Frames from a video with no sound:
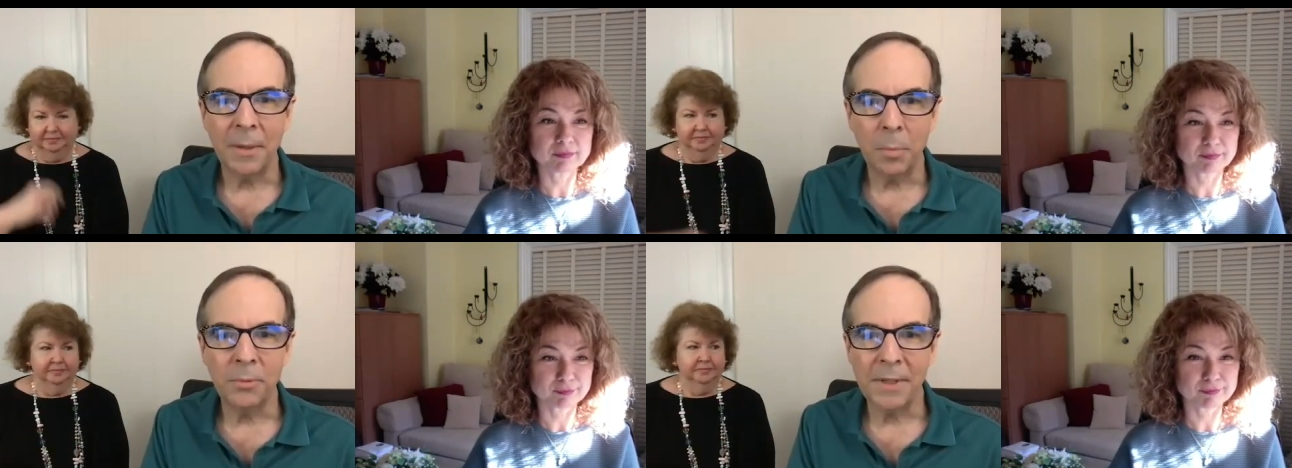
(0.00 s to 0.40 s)

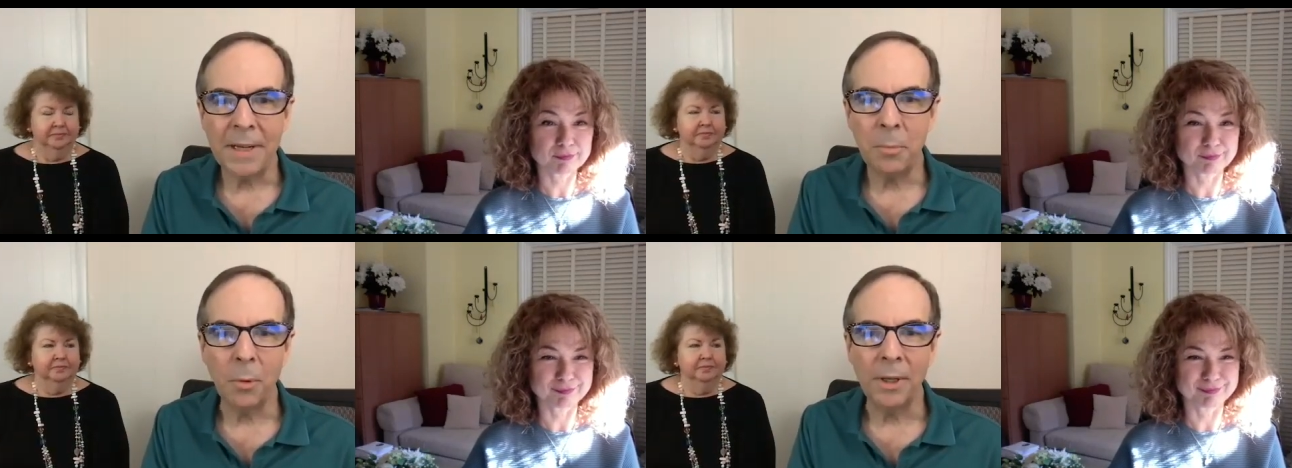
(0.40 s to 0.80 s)

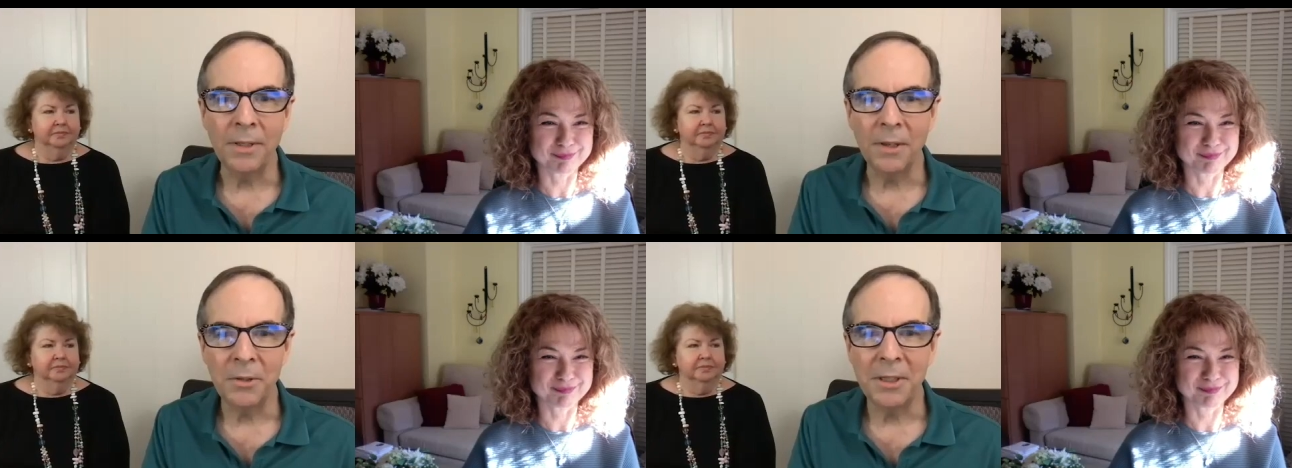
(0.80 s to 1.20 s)
Speaker 1: standpoint you
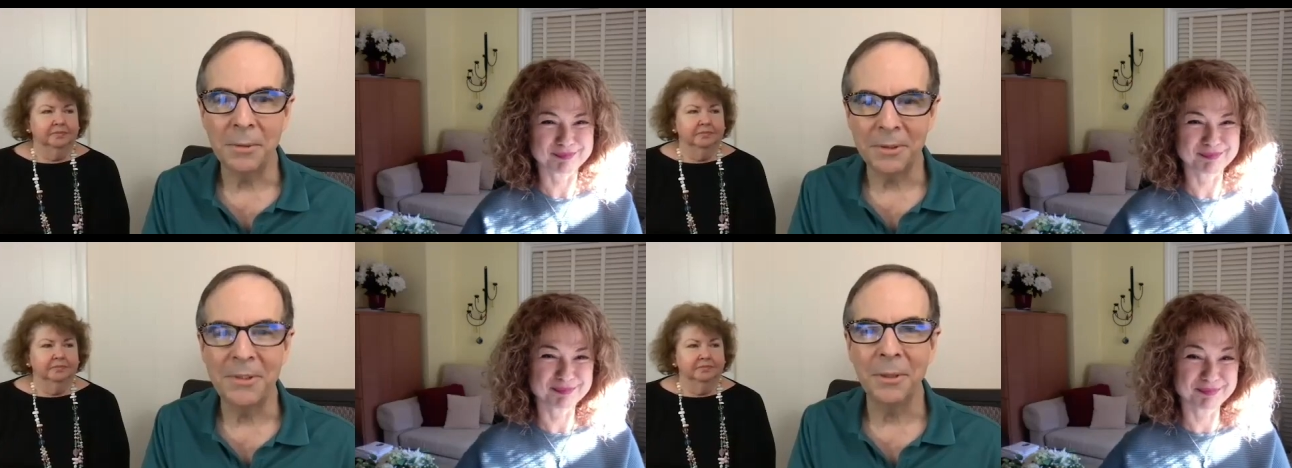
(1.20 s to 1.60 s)
know she
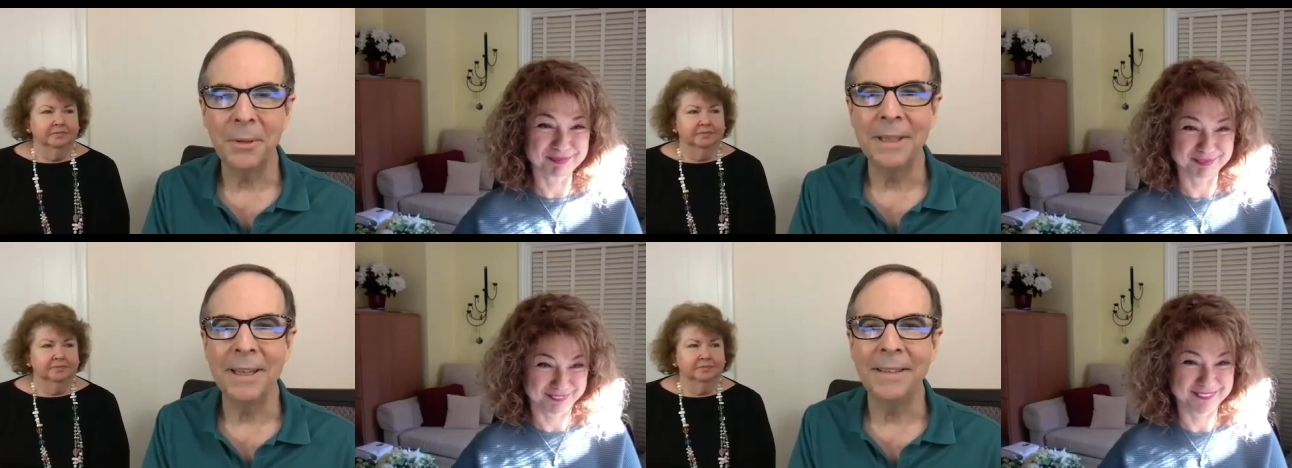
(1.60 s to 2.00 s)
was doing
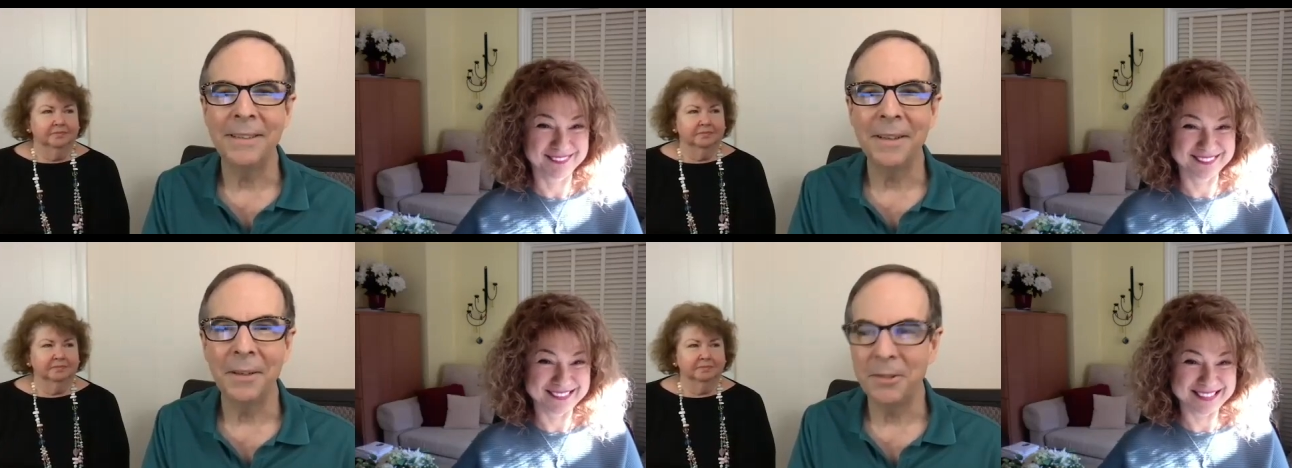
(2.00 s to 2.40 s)
it
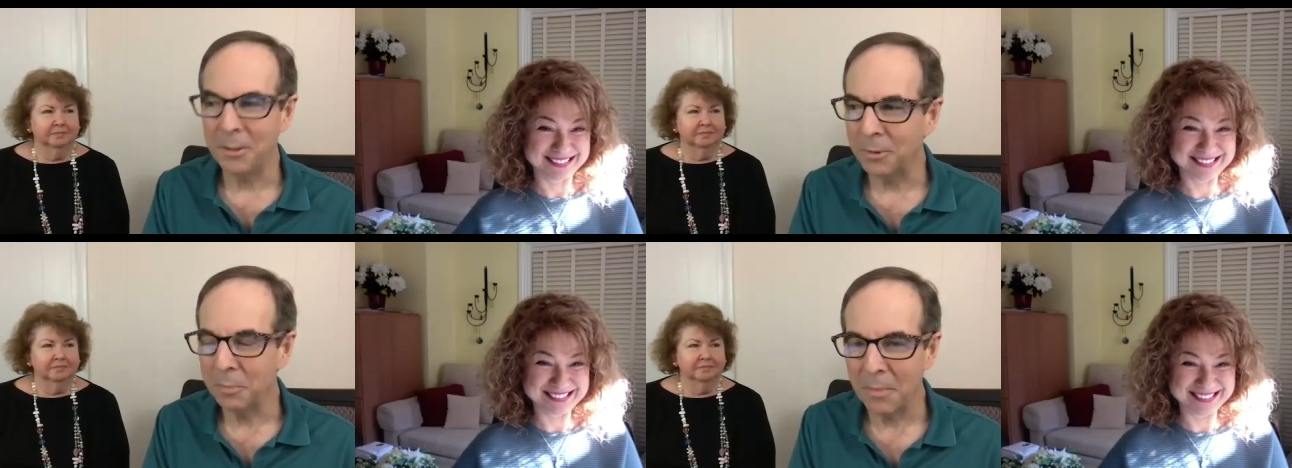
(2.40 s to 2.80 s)
uh, she
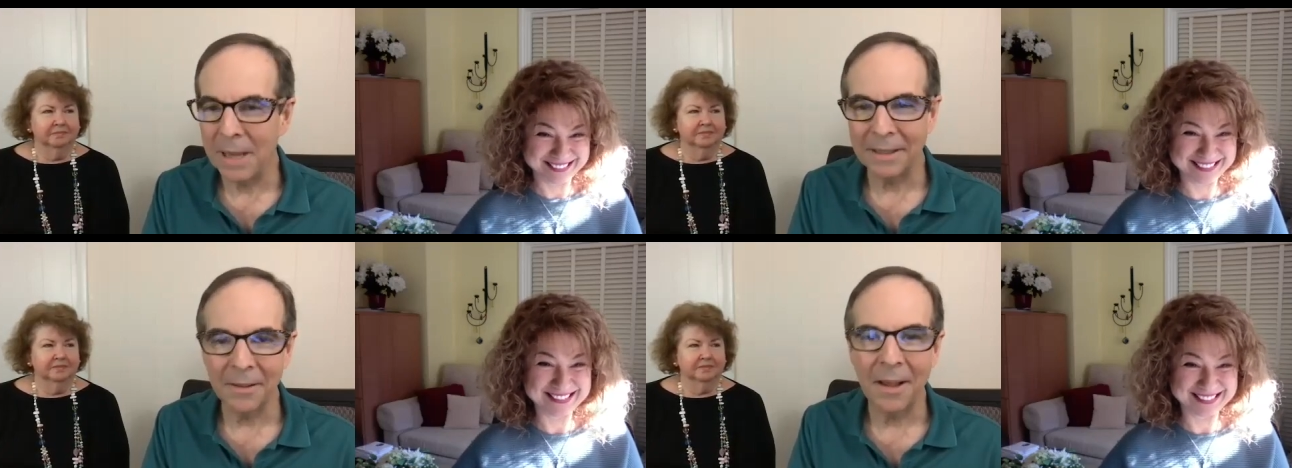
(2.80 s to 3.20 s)
was
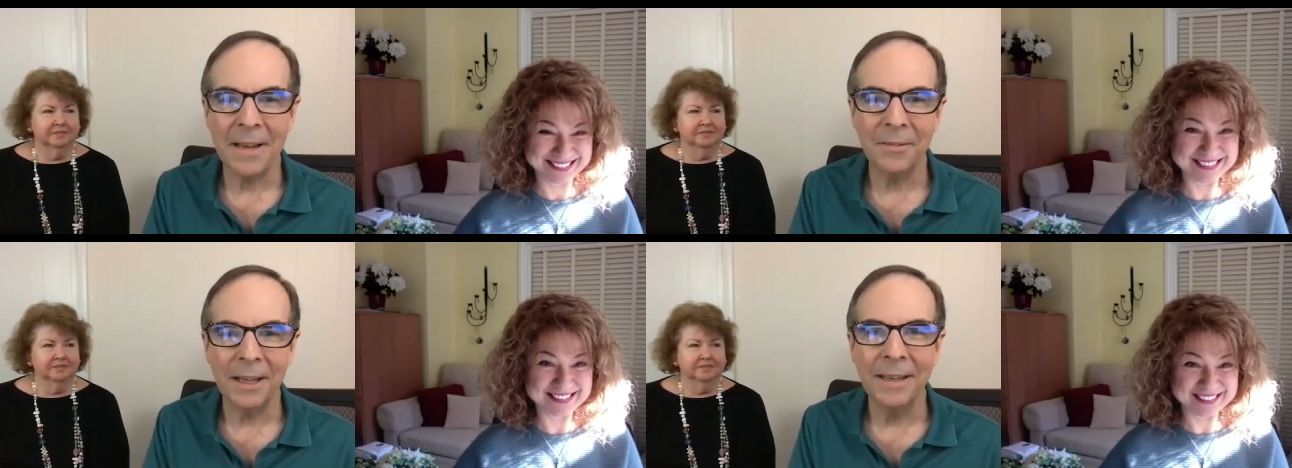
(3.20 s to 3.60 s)
making light of
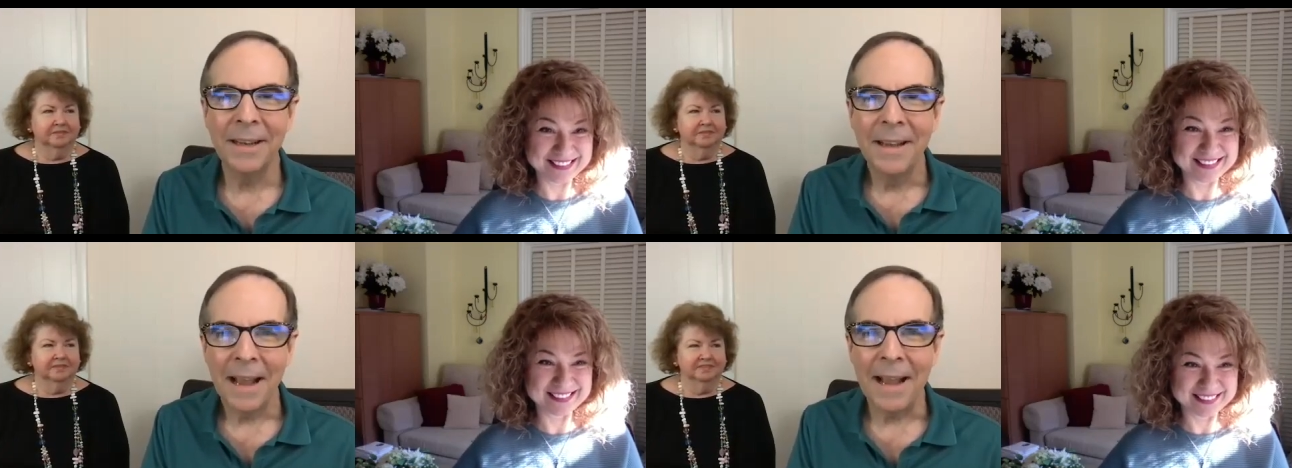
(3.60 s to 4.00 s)
it
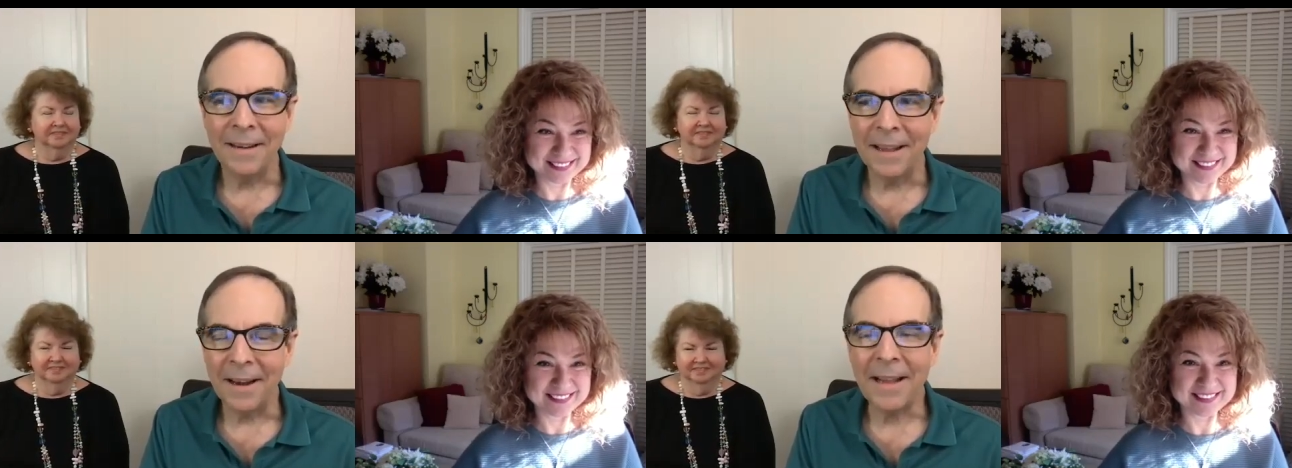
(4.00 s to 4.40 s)
and
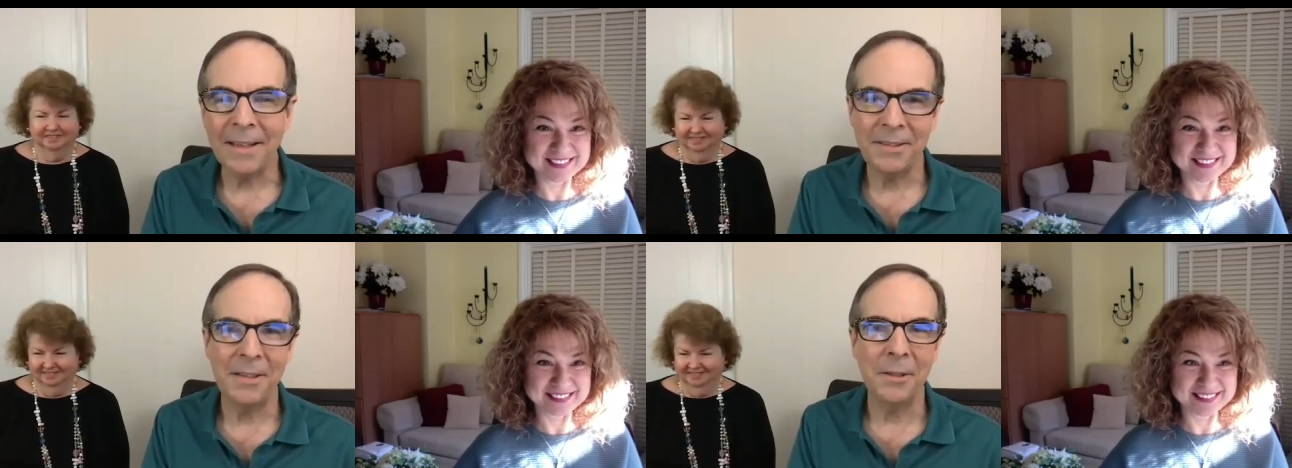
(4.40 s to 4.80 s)
and i could
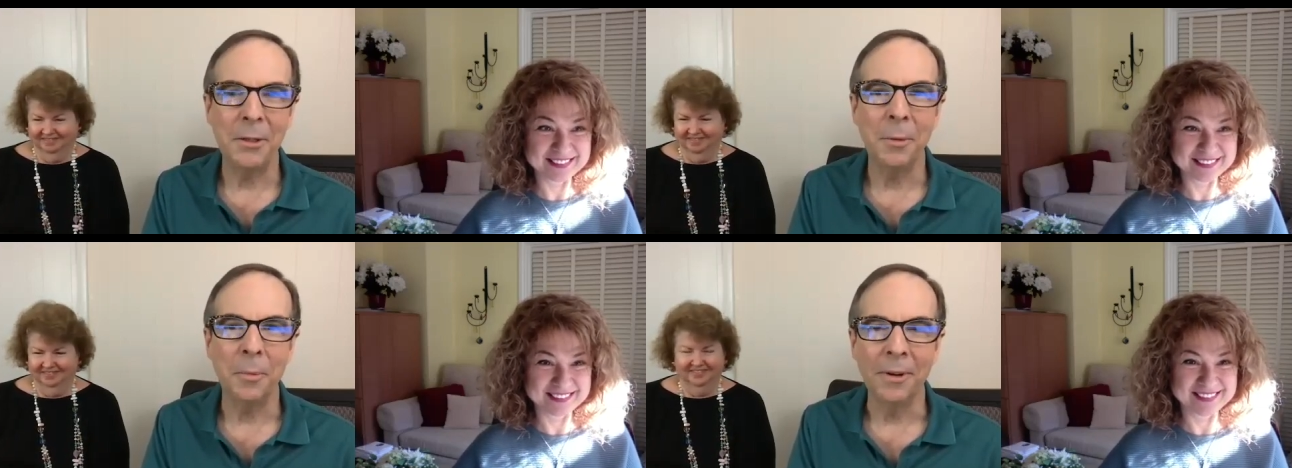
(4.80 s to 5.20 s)
see the
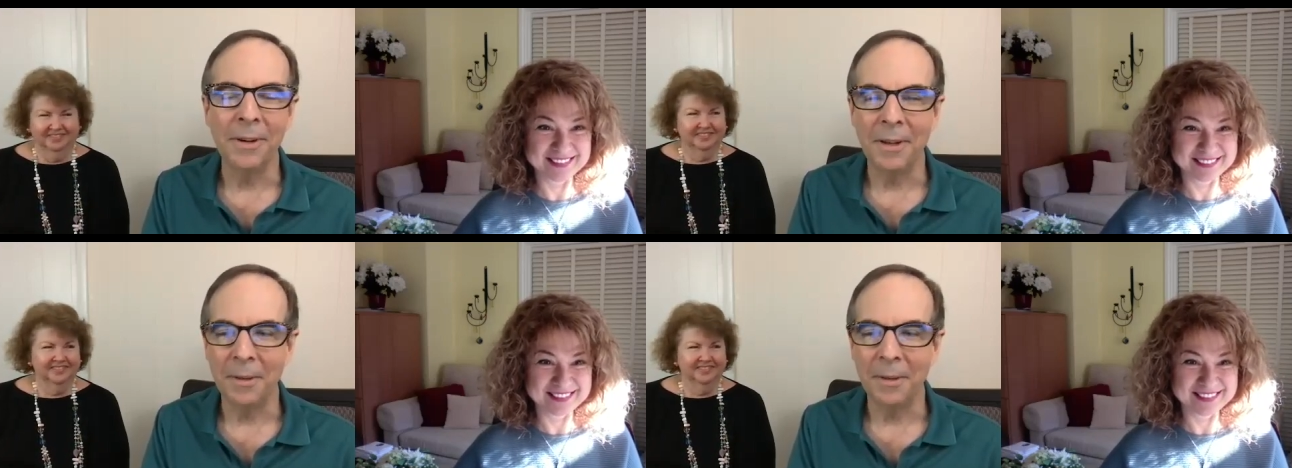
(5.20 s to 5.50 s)
humor uh,